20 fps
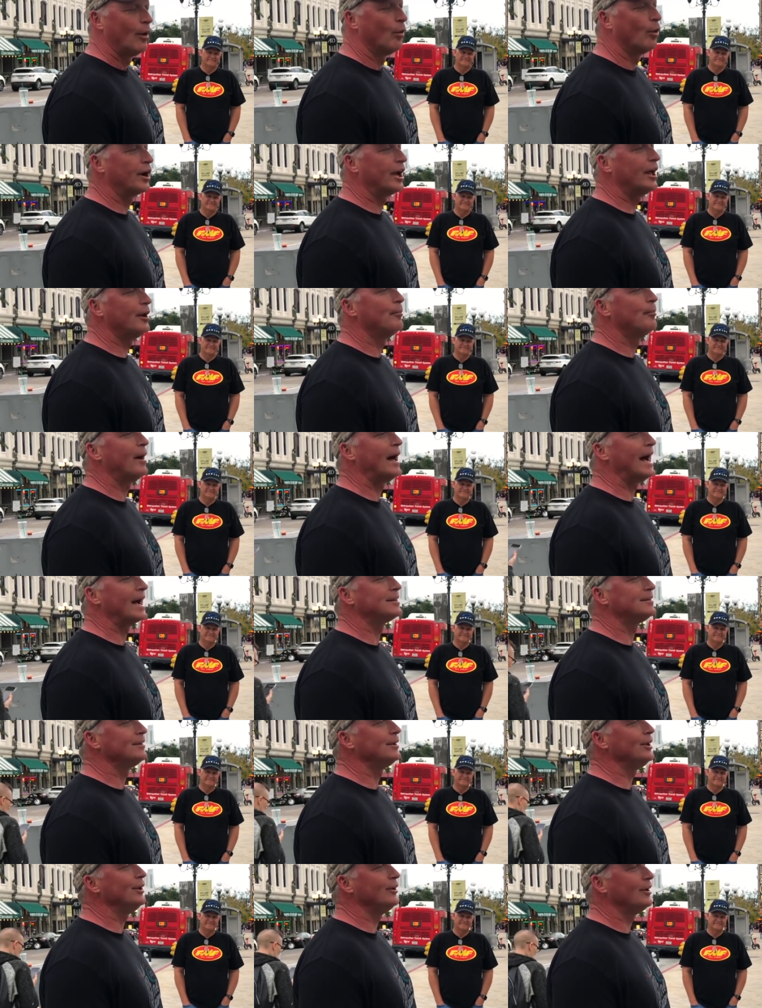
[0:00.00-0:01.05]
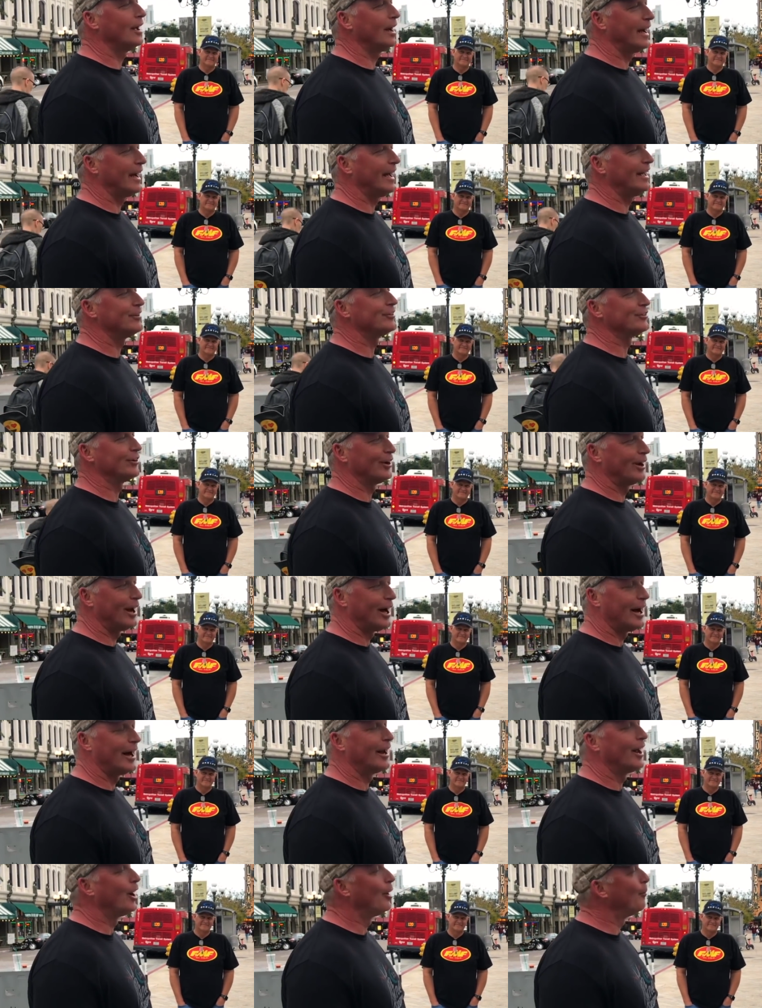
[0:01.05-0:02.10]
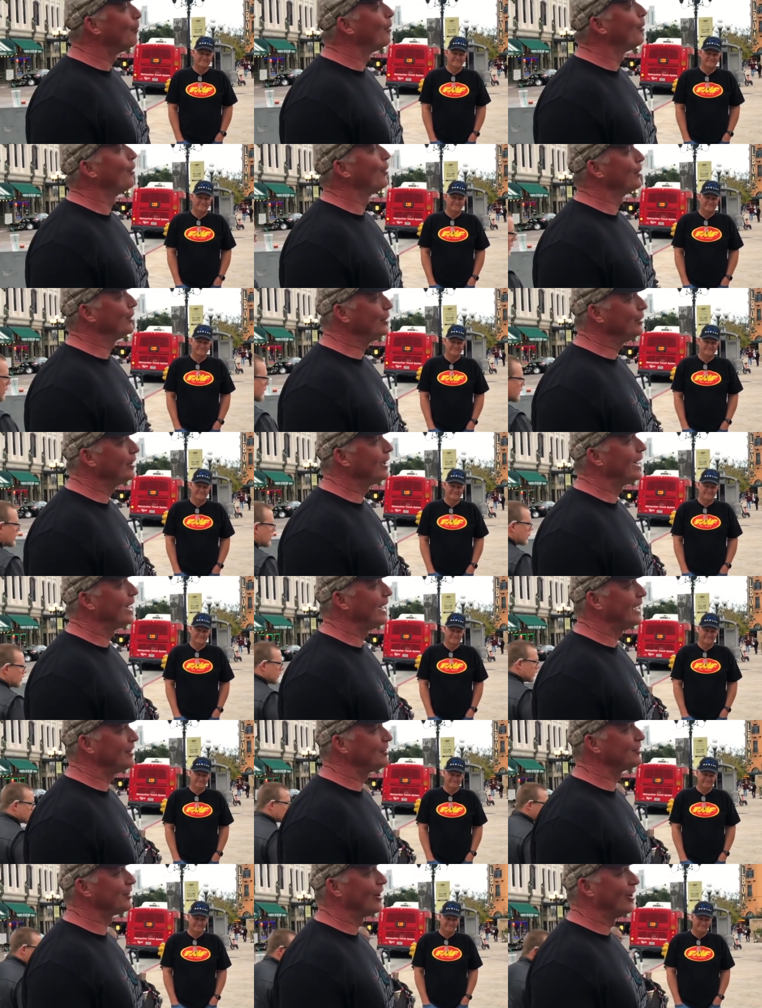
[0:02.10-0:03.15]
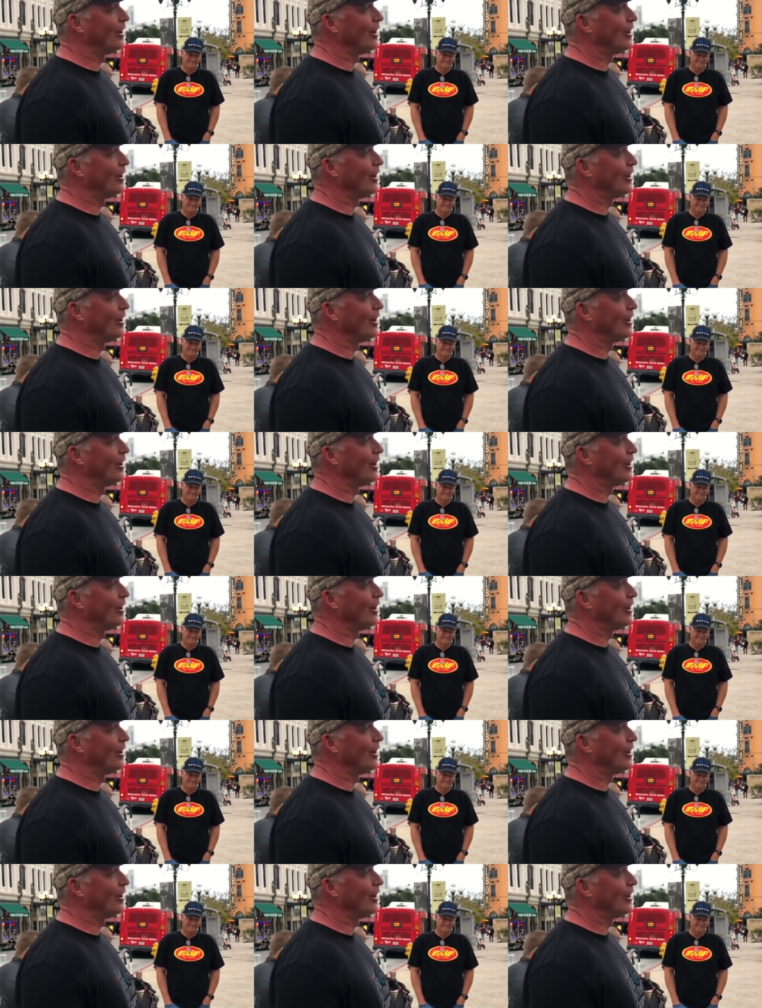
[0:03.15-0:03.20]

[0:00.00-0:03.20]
We're getting back to you guys are not humble. You guys